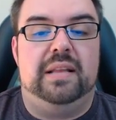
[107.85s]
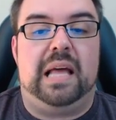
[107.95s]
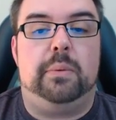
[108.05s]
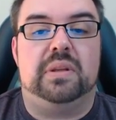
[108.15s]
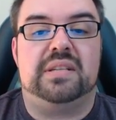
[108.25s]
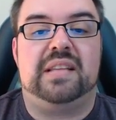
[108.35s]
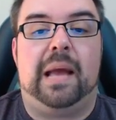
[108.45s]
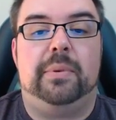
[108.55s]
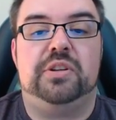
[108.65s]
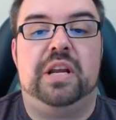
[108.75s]
that will
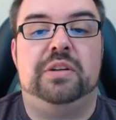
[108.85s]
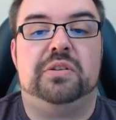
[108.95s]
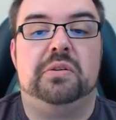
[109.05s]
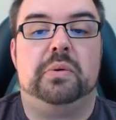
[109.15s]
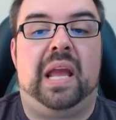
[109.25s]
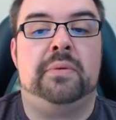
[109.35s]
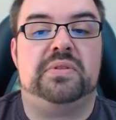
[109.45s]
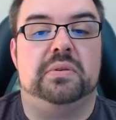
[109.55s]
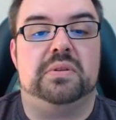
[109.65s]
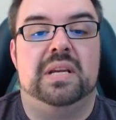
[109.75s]
establish internal
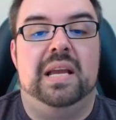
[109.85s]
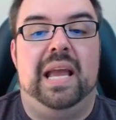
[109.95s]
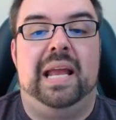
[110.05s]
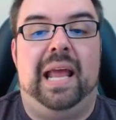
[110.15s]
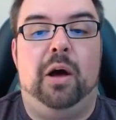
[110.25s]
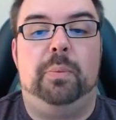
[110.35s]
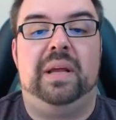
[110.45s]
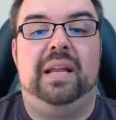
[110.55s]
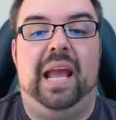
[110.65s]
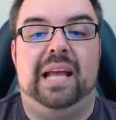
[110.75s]
councils and help
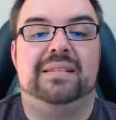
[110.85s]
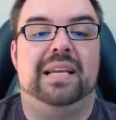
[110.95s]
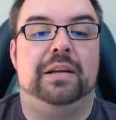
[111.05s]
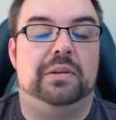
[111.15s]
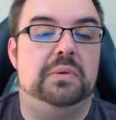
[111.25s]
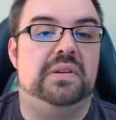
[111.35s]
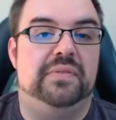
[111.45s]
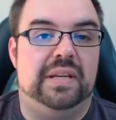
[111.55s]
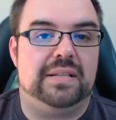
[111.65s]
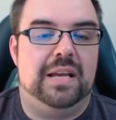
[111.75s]
enhance
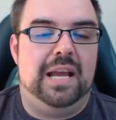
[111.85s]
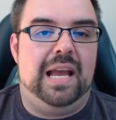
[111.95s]
inclusiveness.